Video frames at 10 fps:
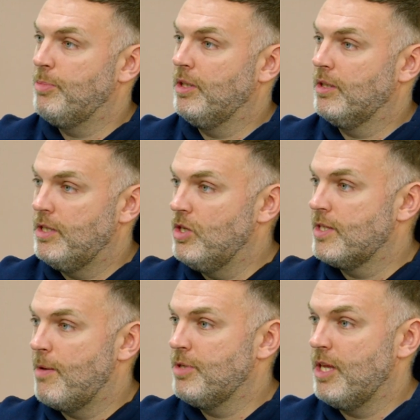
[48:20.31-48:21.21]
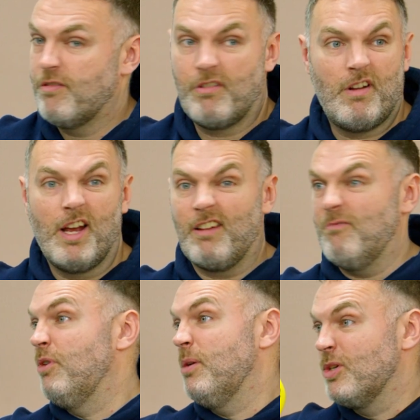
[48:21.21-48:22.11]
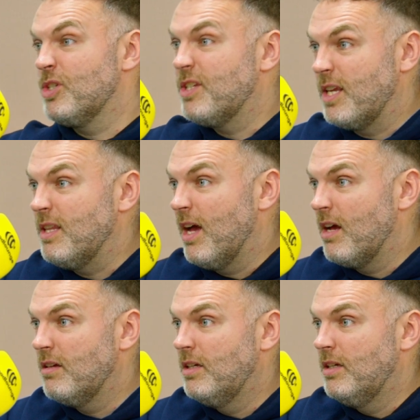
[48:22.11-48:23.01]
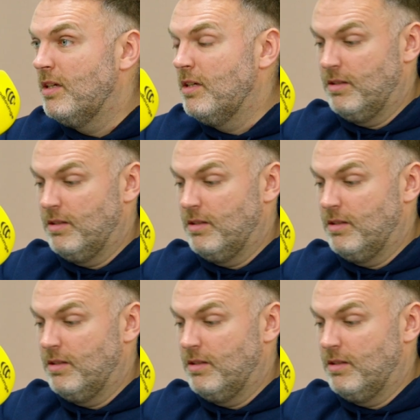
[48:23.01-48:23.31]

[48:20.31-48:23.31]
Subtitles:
Builder, you're 10% through, and I can pretty much see that. Yeah.